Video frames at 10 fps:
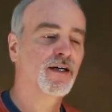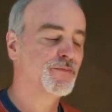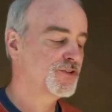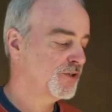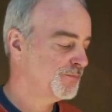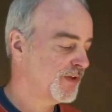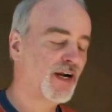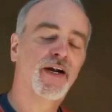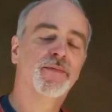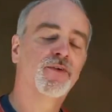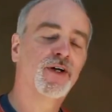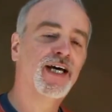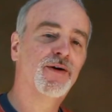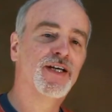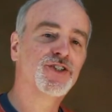So, all right, well
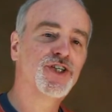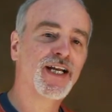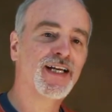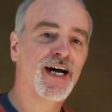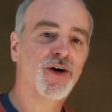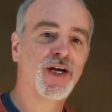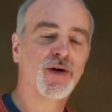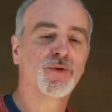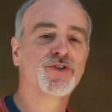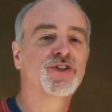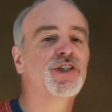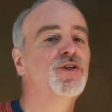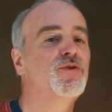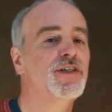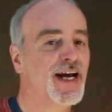anyways, check it out, and we'll see
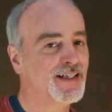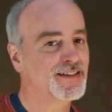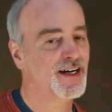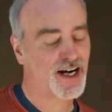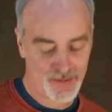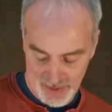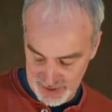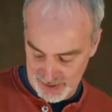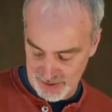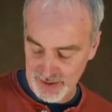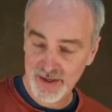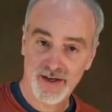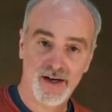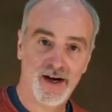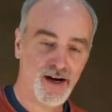you next time here
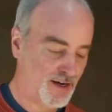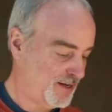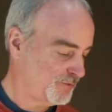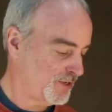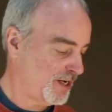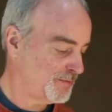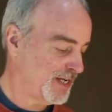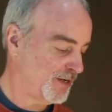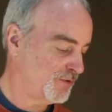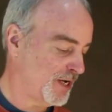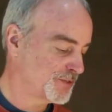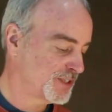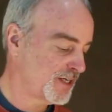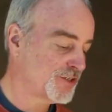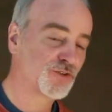on at Rob's
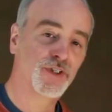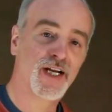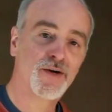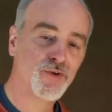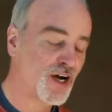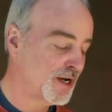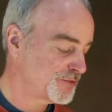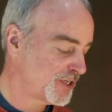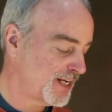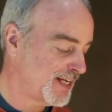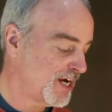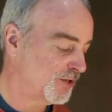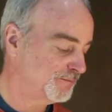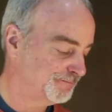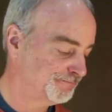Guitar School. And I'm Rob, signing
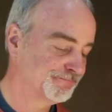out.